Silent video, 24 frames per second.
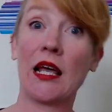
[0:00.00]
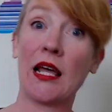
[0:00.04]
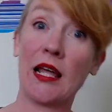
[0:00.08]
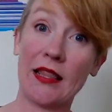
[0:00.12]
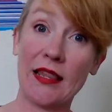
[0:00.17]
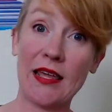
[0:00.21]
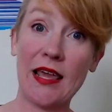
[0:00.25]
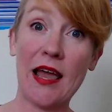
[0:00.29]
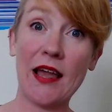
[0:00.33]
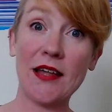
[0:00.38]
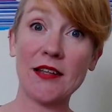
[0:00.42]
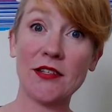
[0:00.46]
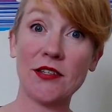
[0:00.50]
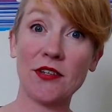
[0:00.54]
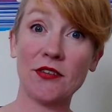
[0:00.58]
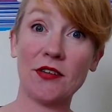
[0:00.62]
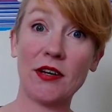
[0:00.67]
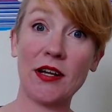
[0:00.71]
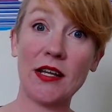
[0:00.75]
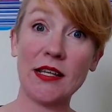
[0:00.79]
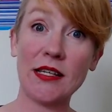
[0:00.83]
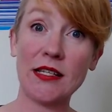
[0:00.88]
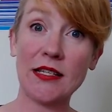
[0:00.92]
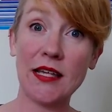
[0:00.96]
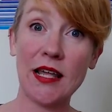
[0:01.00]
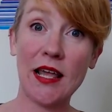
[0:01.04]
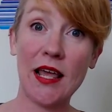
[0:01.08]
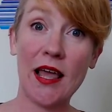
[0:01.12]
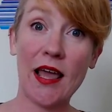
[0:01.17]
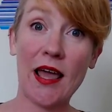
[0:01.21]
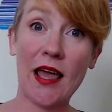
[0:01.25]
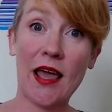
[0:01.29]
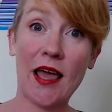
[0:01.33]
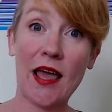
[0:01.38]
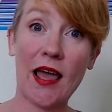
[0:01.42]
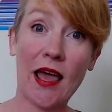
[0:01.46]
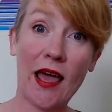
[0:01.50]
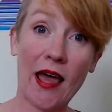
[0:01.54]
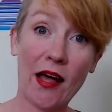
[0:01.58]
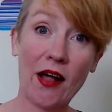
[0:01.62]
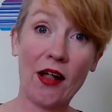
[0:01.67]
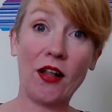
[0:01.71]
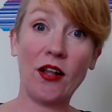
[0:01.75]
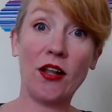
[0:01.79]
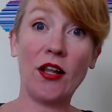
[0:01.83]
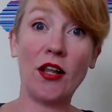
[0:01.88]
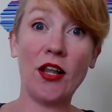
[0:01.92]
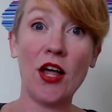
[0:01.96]
The answer is
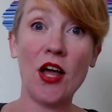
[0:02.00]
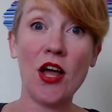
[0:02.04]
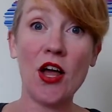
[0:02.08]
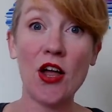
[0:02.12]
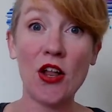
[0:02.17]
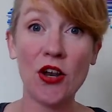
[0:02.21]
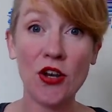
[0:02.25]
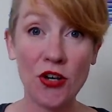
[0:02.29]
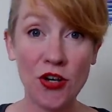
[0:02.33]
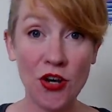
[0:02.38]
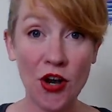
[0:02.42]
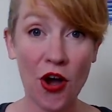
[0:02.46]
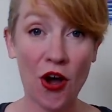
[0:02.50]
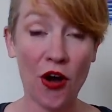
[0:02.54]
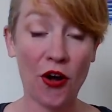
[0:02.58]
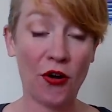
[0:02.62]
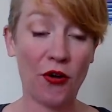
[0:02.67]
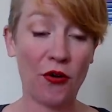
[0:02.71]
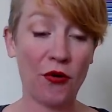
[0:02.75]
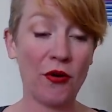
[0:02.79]
hell no.